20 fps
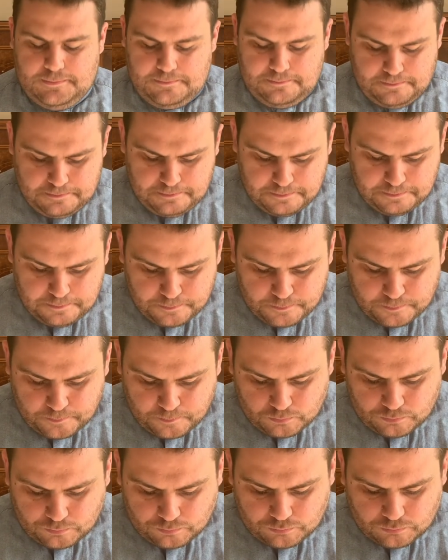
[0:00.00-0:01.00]

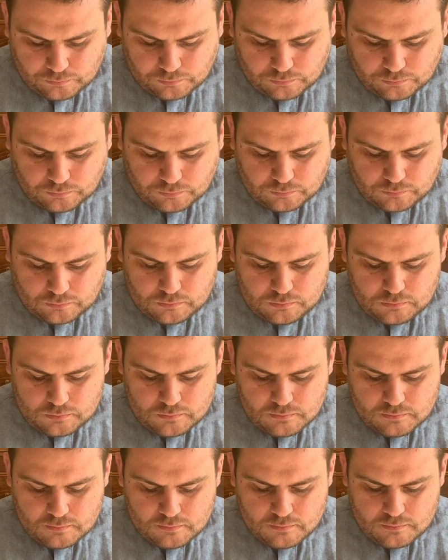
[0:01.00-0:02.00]

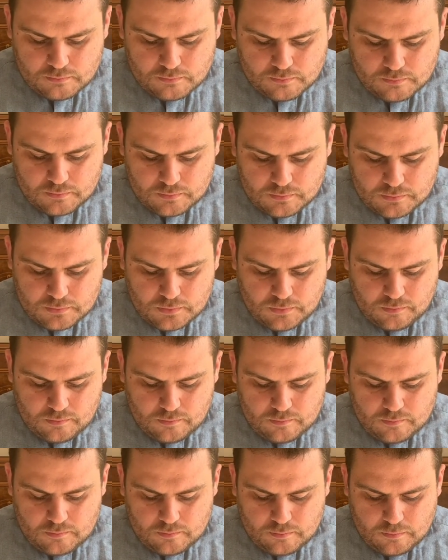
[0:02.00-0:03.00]

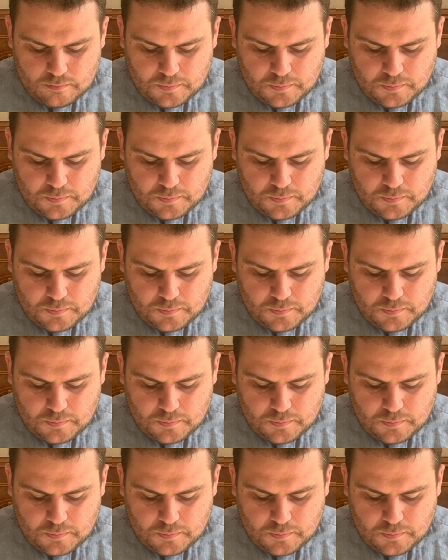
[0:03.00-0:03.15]
Nothing is said.